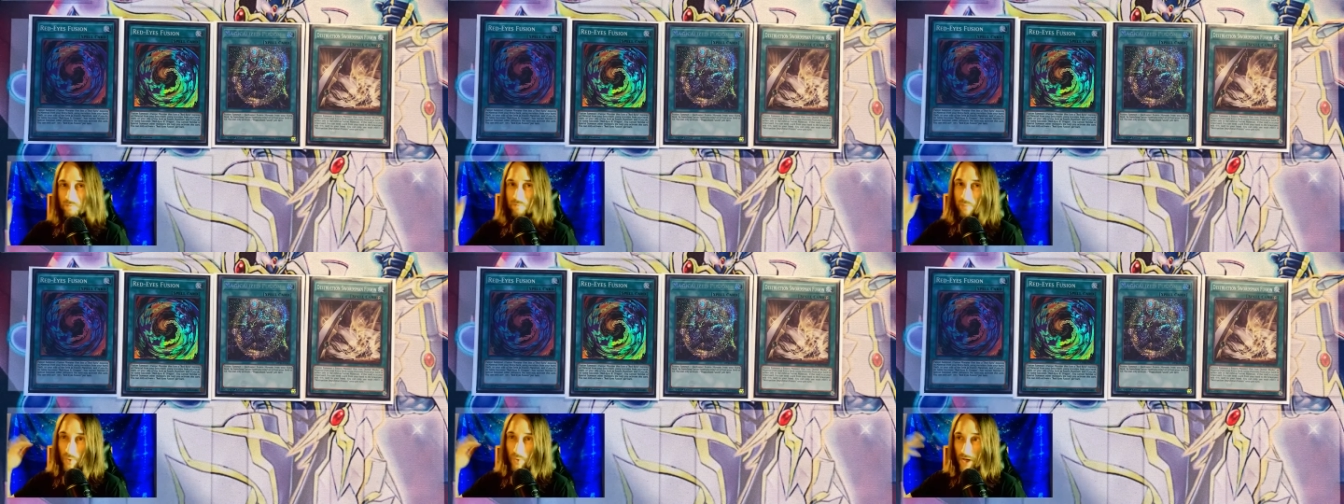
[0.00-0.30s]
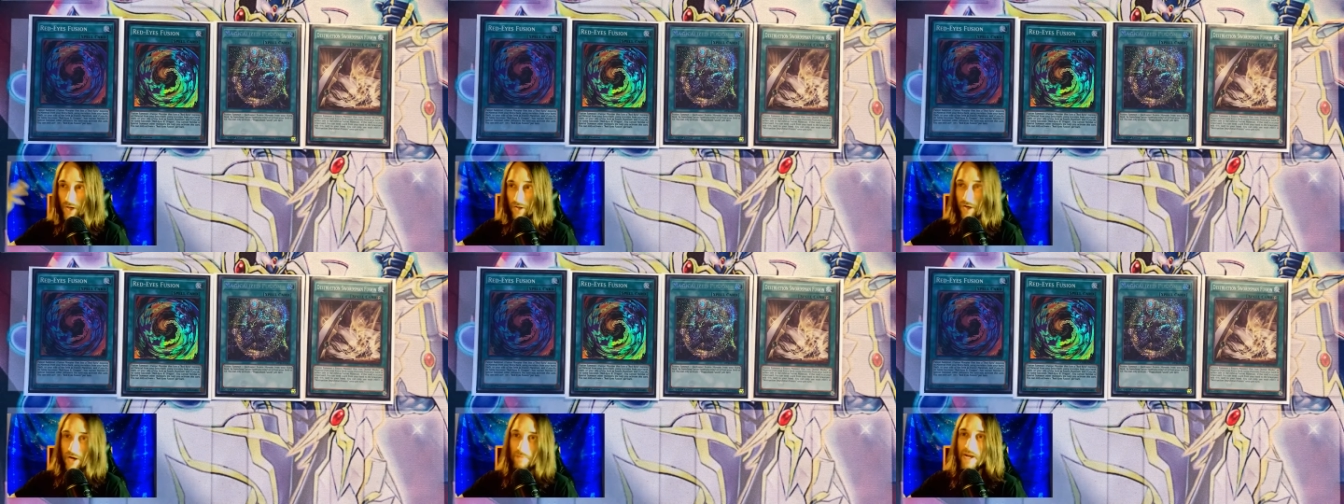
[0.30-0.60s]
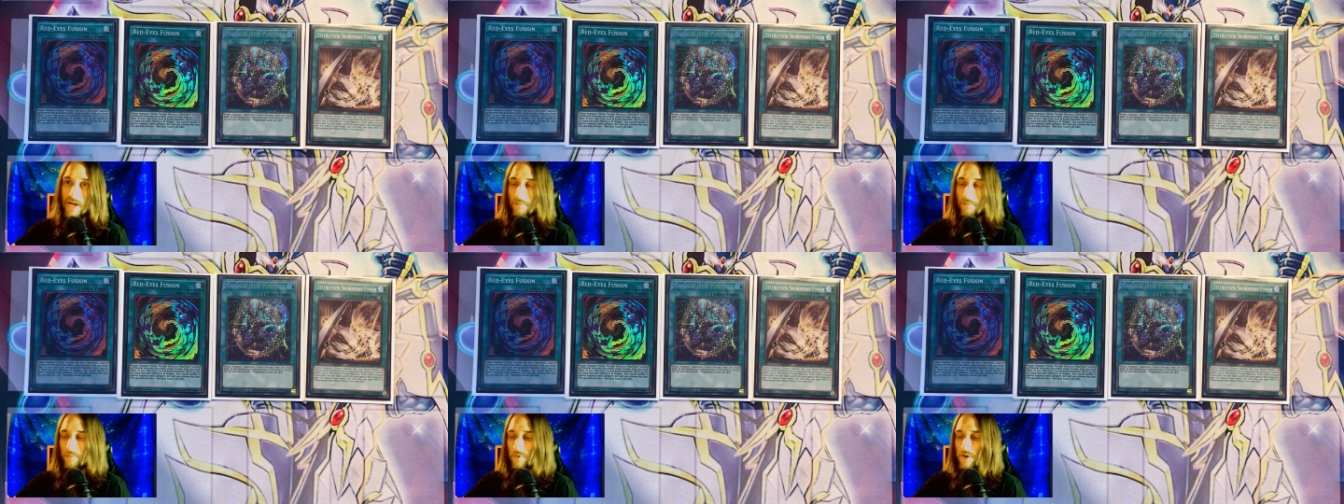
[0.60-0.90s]
brick on
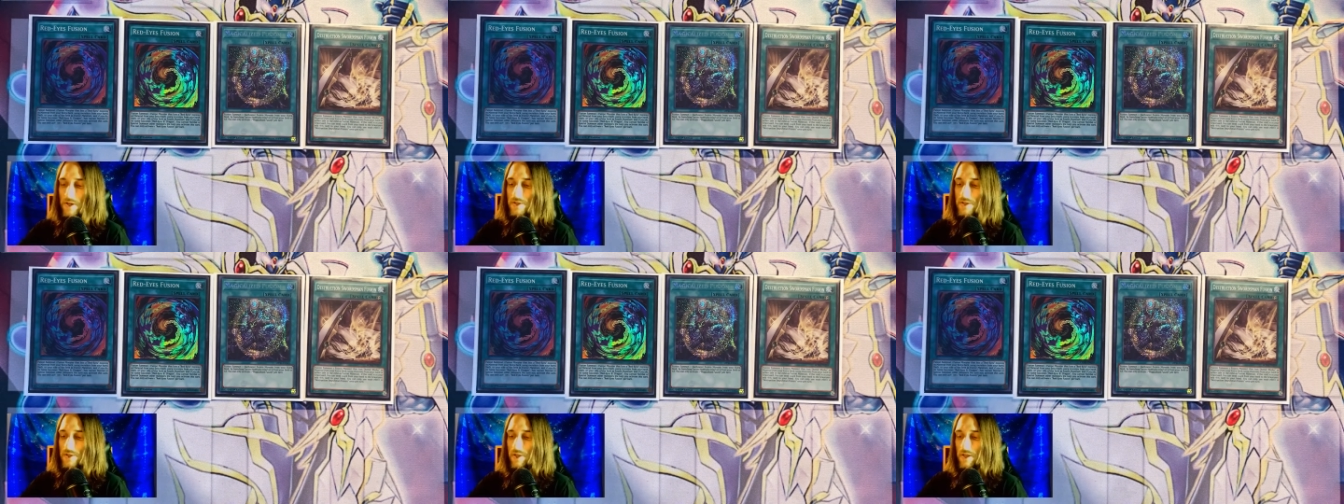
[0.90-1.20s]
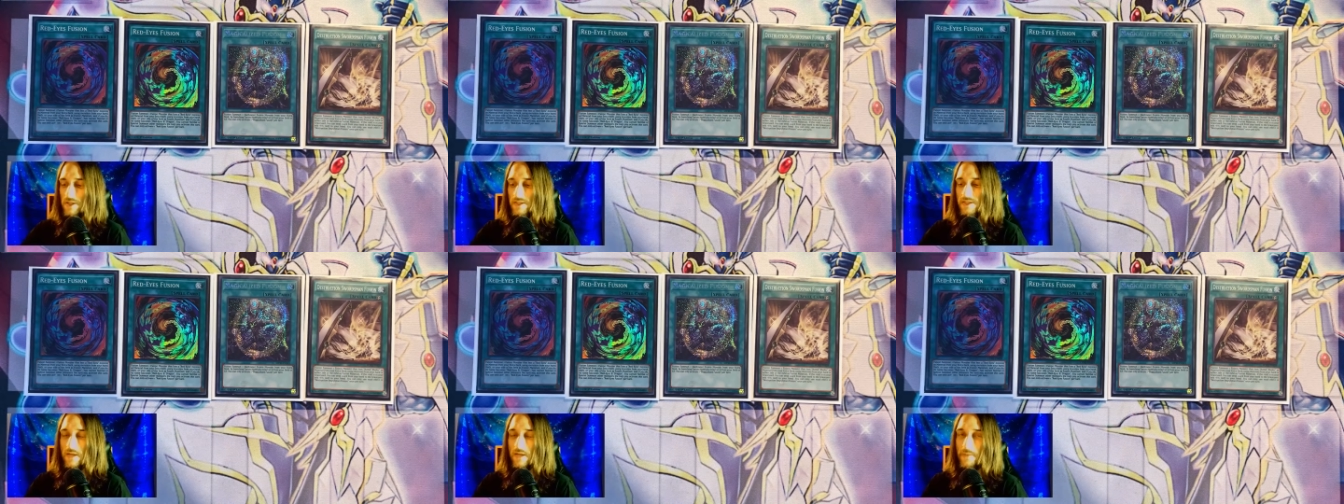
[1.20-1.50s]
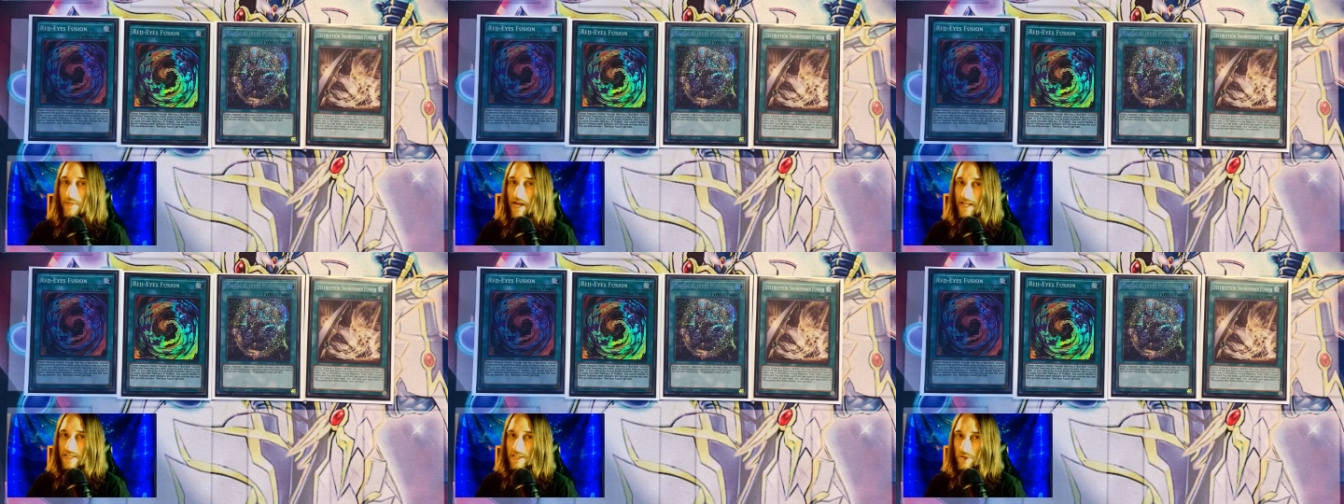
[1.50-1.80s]
memories, you can send
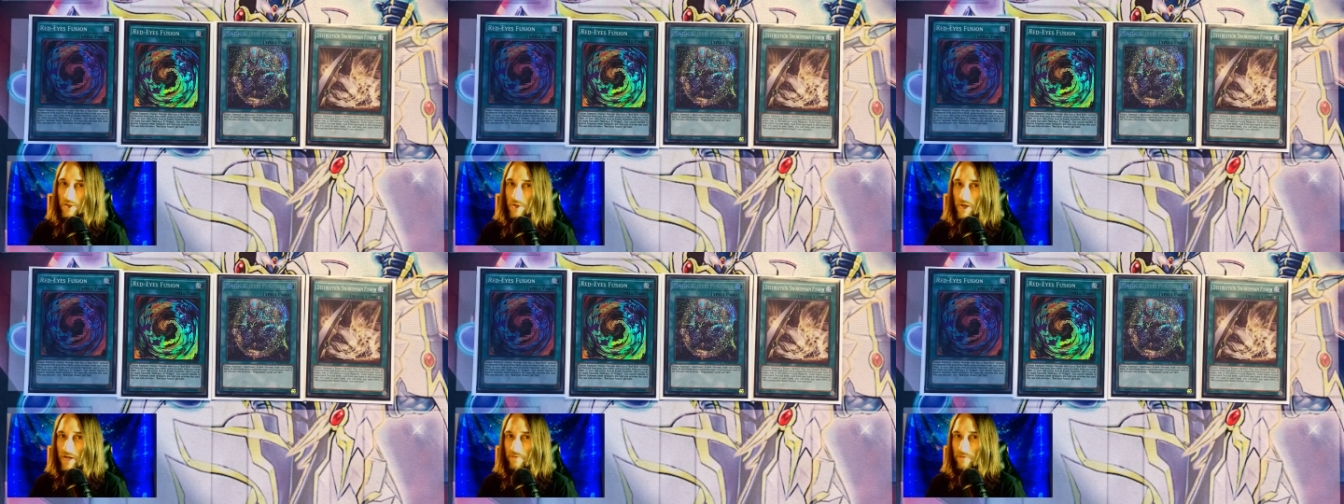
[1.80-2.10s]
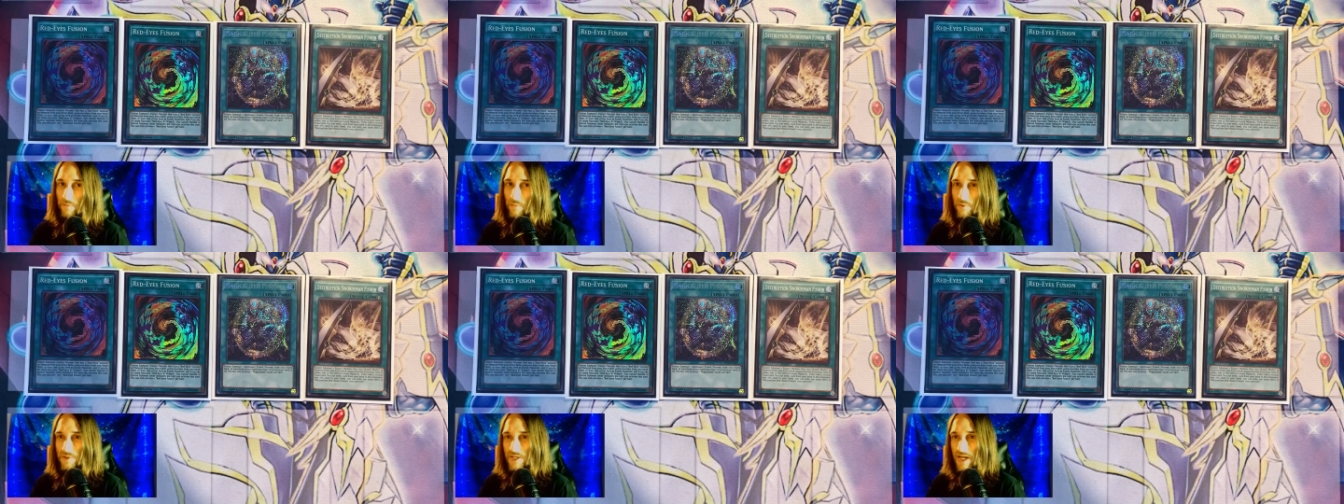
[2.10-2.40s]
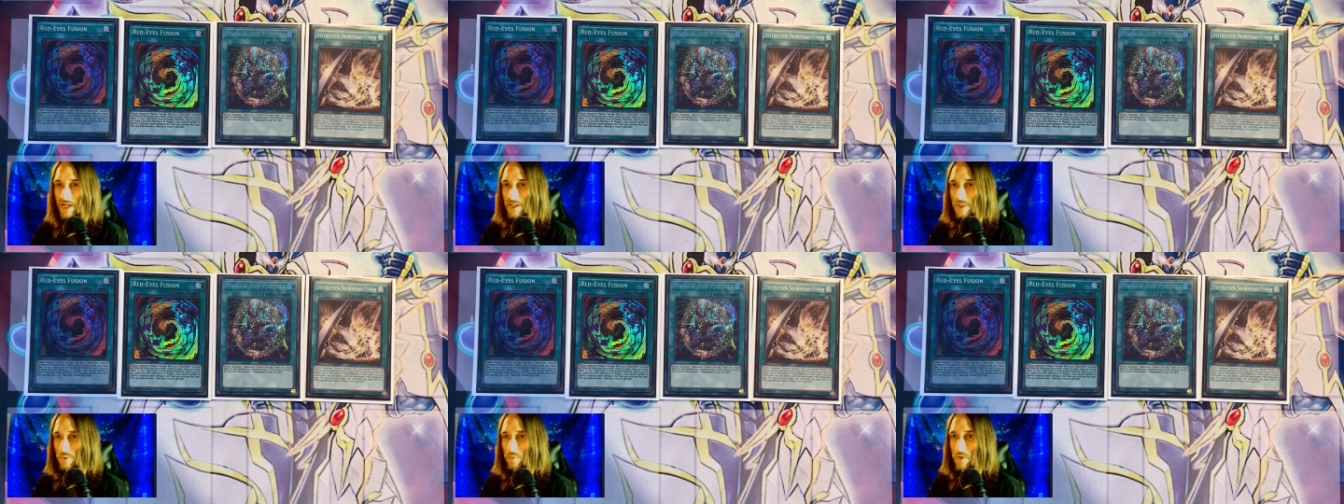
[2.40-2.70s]
that to grave with
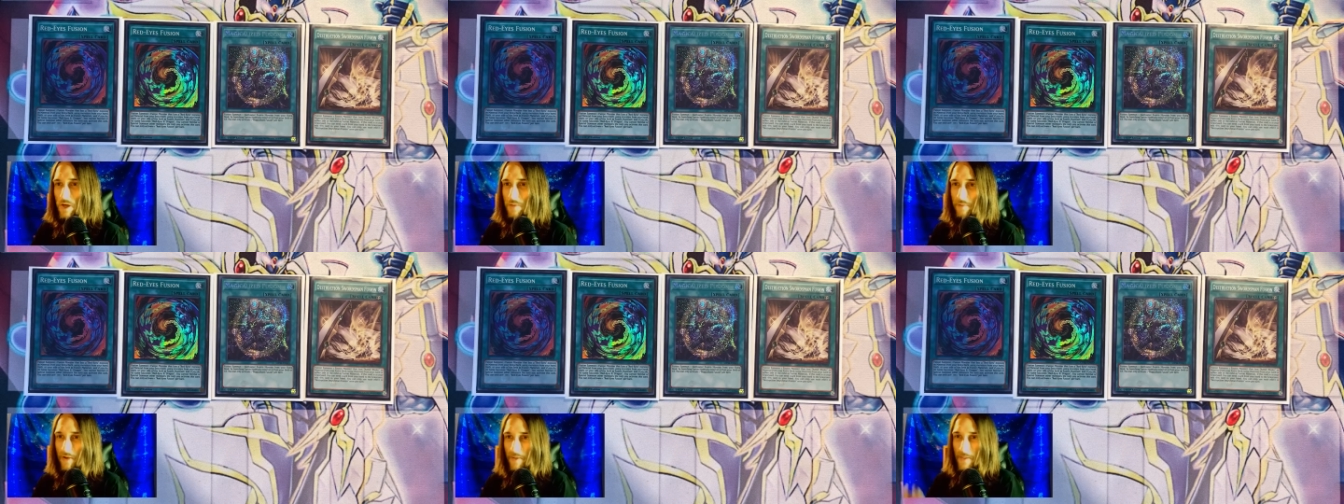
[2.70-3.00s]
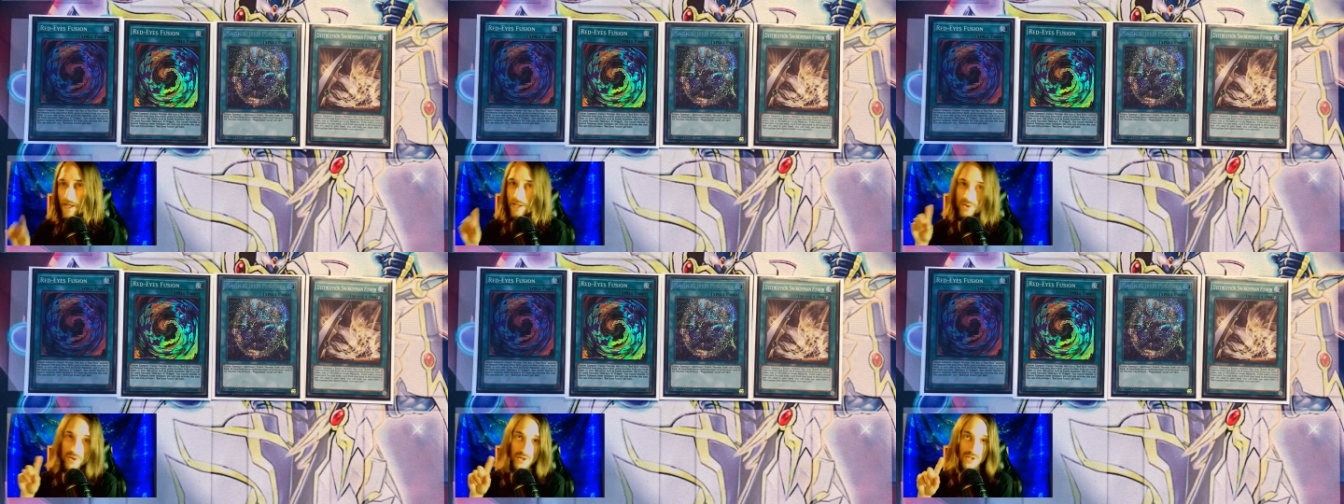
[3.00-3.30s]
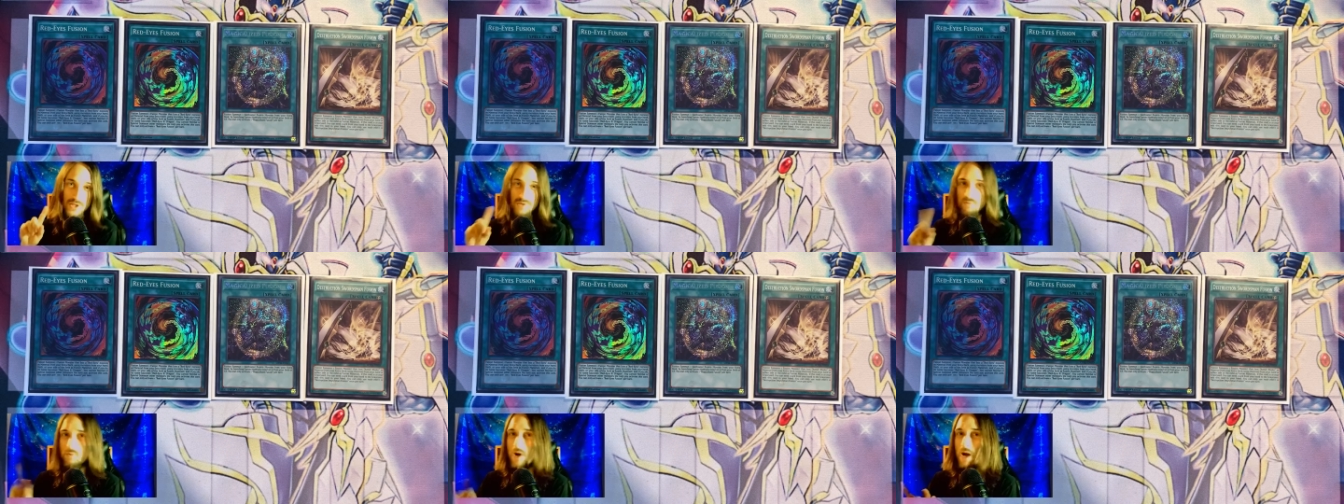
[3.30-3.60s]
Protector Whelp and then
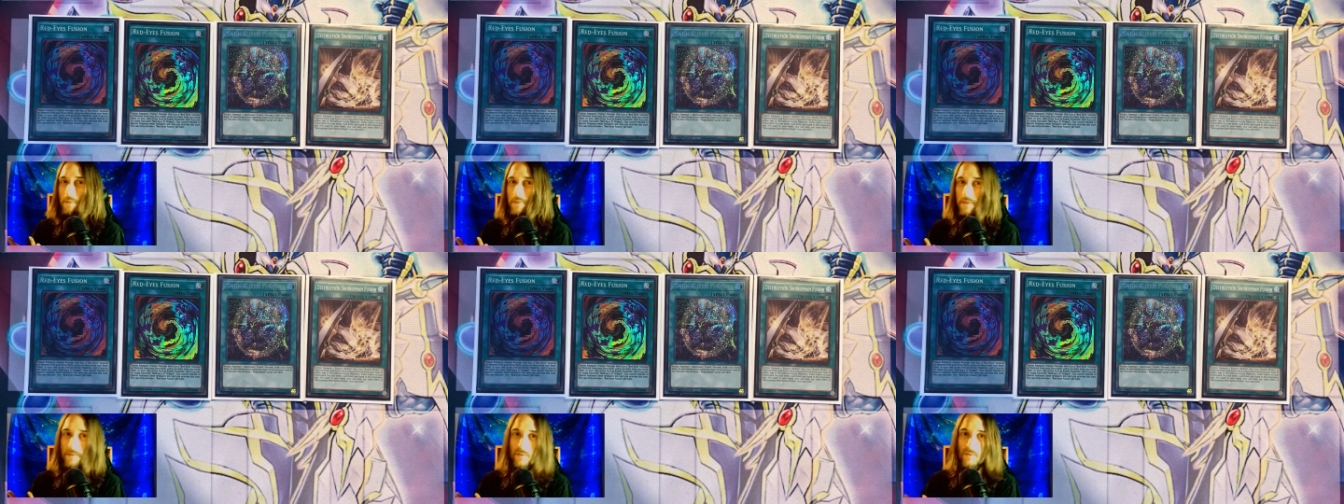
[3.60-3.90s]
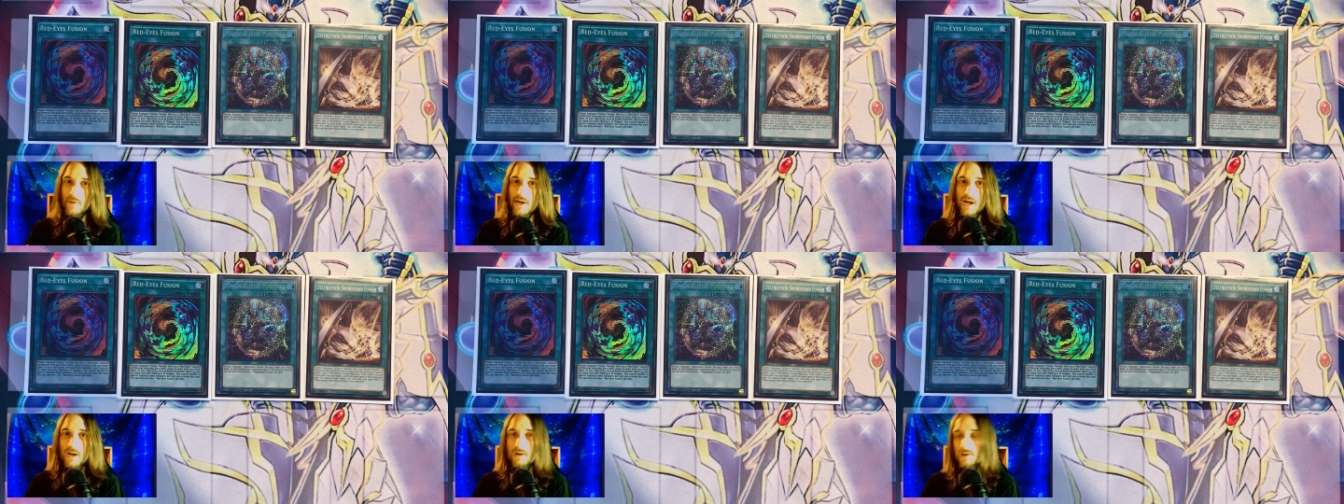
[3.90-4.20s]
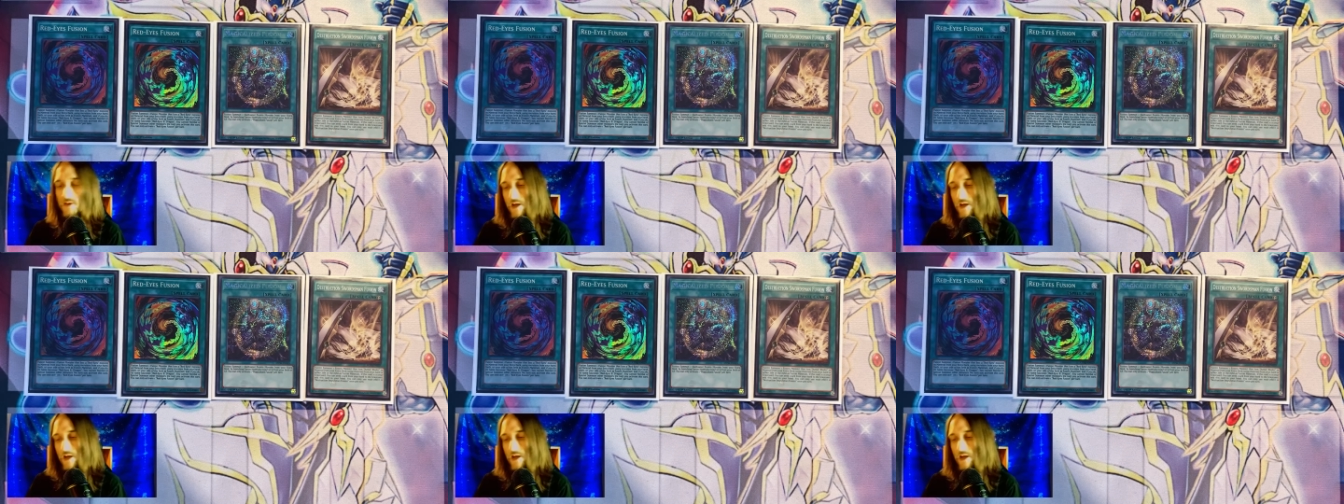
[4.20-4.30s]
just swap them around.